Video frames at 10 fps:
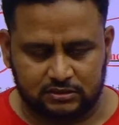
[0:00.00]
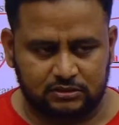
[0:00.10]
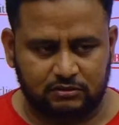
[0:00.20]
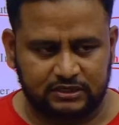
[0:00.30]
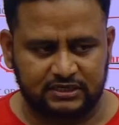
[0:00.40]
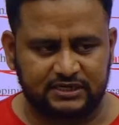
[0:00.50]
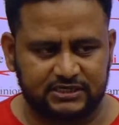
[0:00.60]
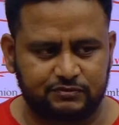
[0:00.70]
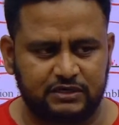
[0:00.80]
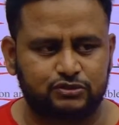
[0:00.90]
What is that? Is
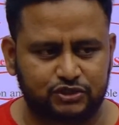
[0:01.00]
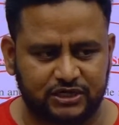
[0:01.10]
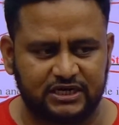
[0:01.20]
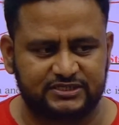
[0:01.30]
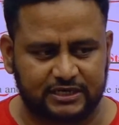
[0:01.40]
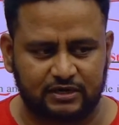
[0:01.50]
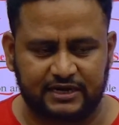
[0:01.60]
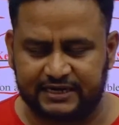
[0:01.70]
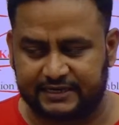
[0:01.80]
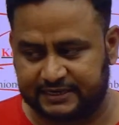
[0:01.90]
what? Socialist, secular and
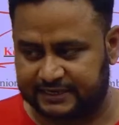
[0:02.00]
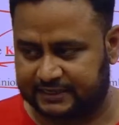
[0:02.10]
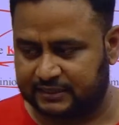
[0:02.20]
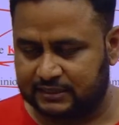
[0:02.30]
integrity.